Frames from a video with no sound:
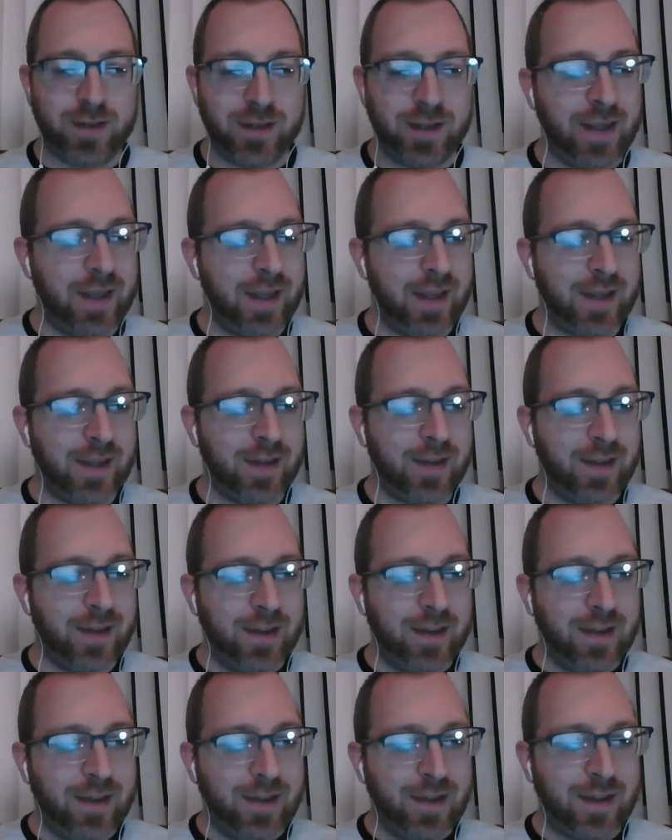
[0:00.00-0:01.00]

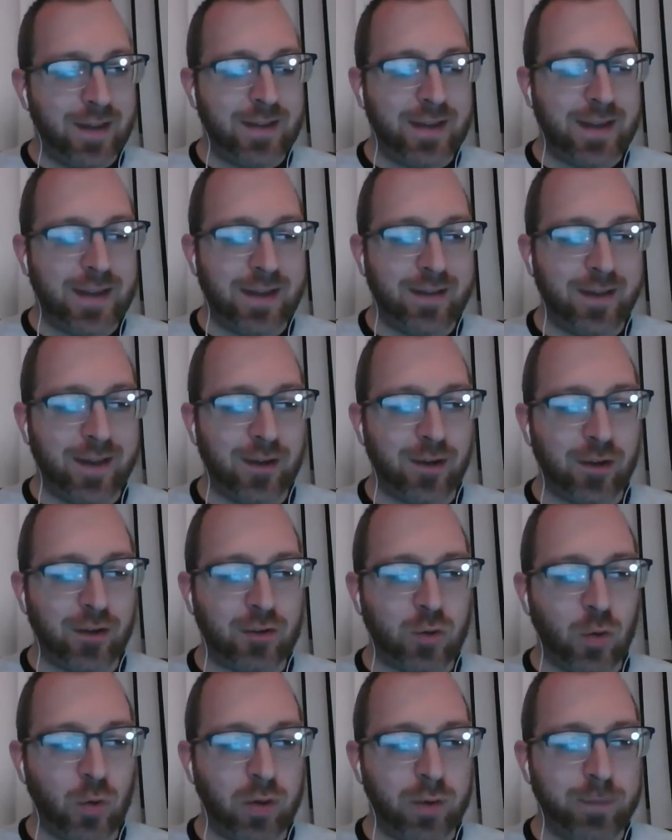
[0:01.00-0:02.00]
I can't let our
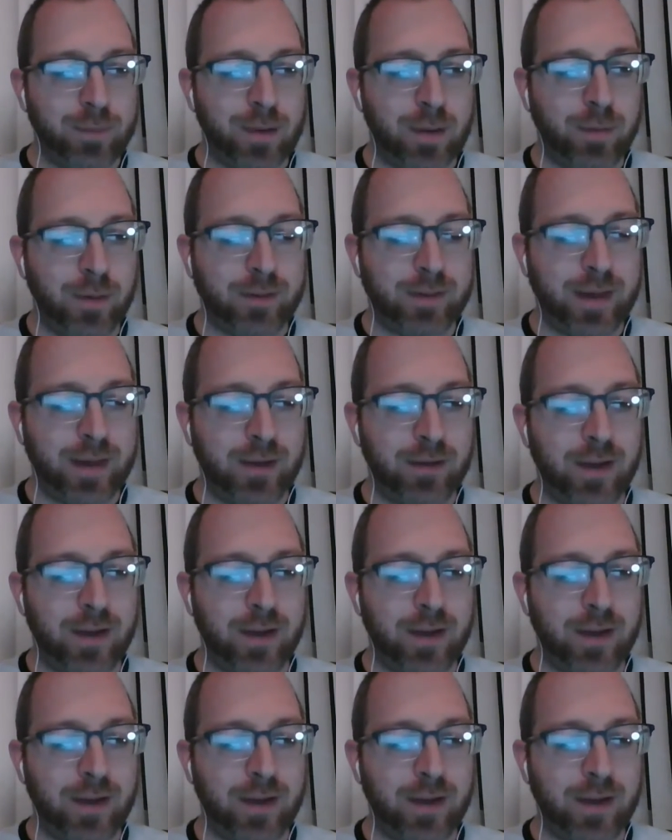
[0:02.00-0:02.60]
adoring public down.